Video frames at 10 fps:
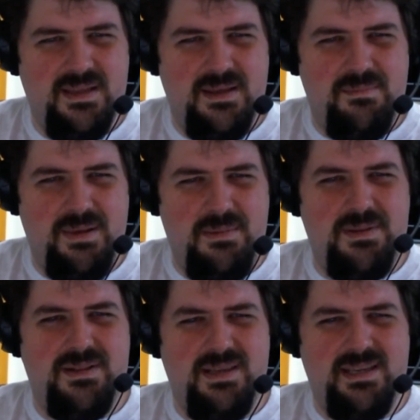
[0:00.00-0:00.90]

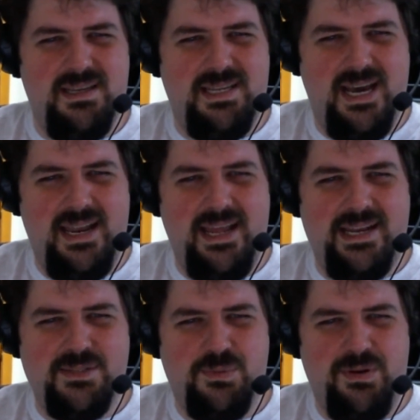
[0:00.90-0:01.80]
thinking .NET
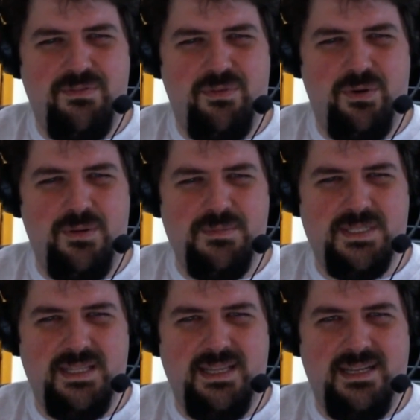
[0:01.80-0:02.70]
is WinForms
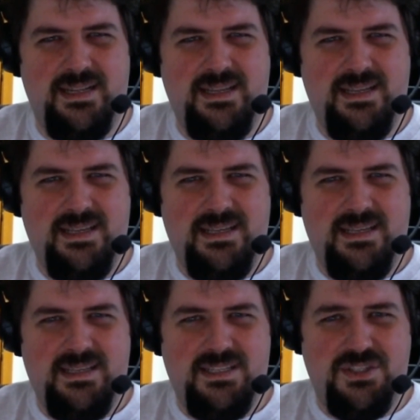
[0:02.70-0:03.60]
and then
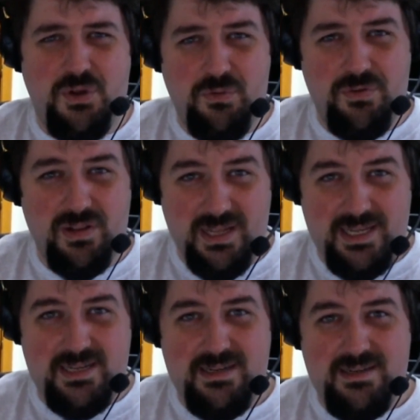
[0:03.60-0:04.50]

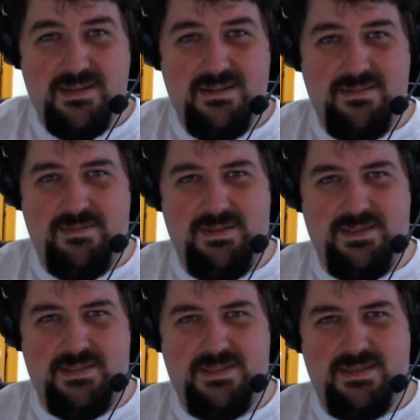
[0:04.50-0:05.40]
Silverlight
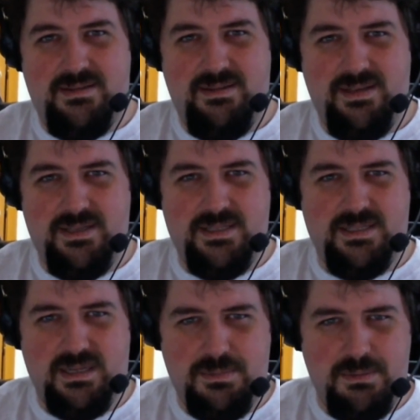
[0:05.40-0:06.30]
is
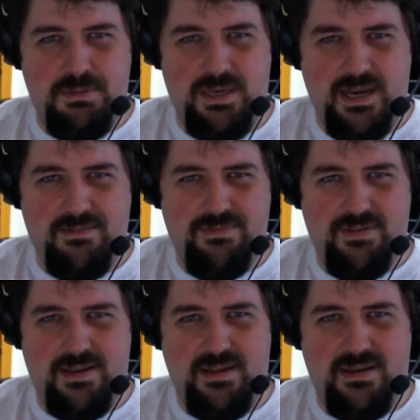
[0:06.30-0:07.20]
WPF
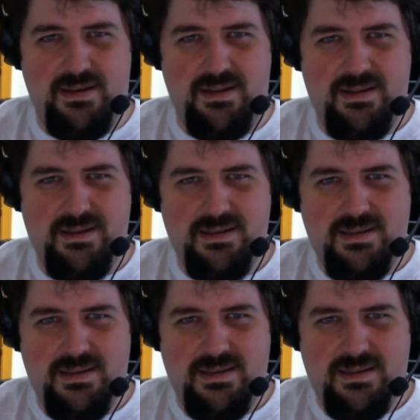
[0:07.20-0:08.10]
and
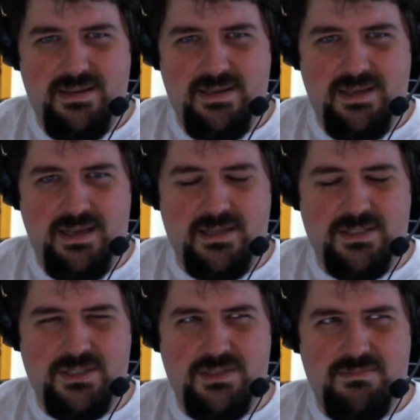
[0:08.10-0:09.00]

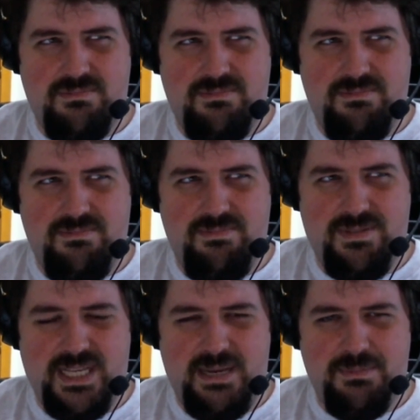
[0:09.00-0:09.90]

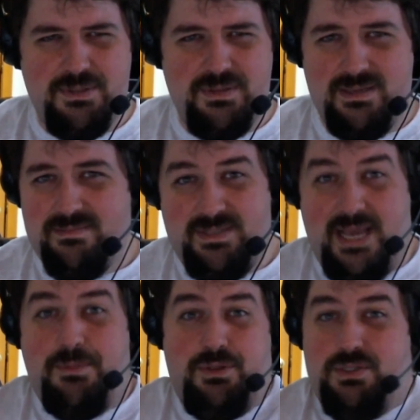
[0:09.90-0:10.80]
XAML, like
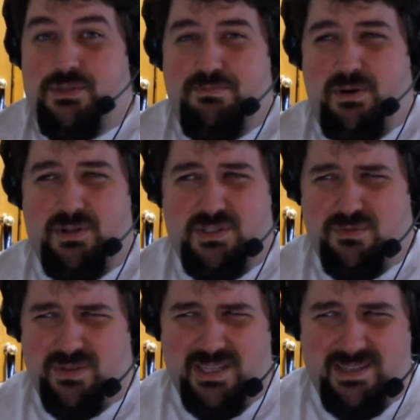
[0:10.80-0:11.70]
XAML is part of
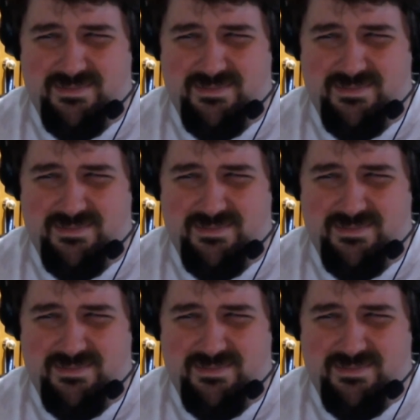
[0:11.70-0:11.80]
Silverlight.